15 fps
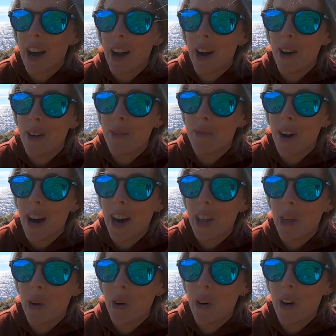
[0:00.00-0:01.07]
I
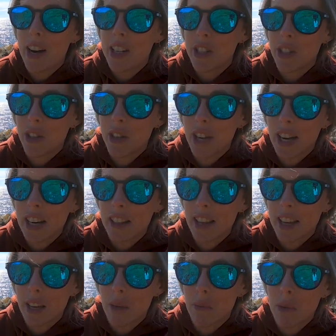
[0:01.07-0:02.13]
thought I'd do kind of
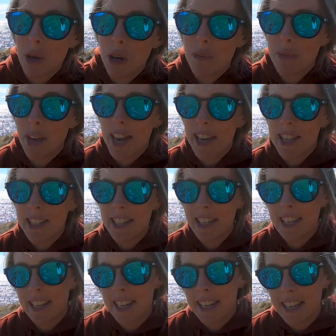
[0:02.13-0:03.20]
like a
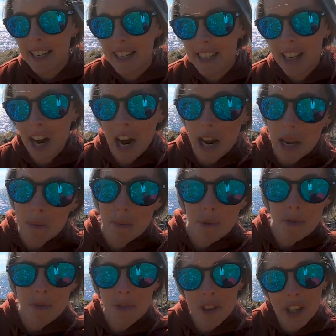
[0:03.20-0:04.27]
mermaidy type
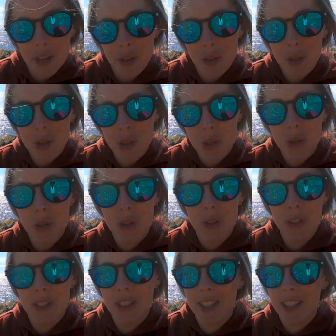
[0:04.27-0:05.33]
feel shoot
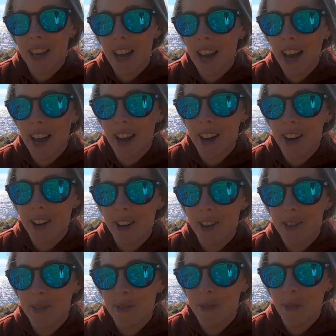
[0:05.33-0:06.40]

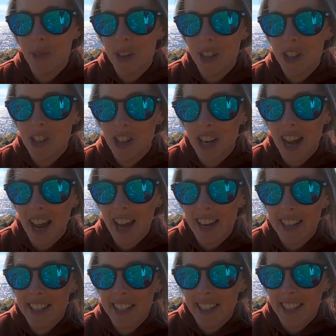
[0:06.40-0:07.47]
with
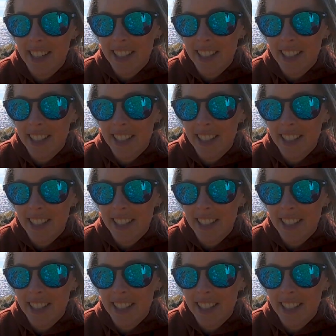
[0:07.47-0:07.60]
Sinead.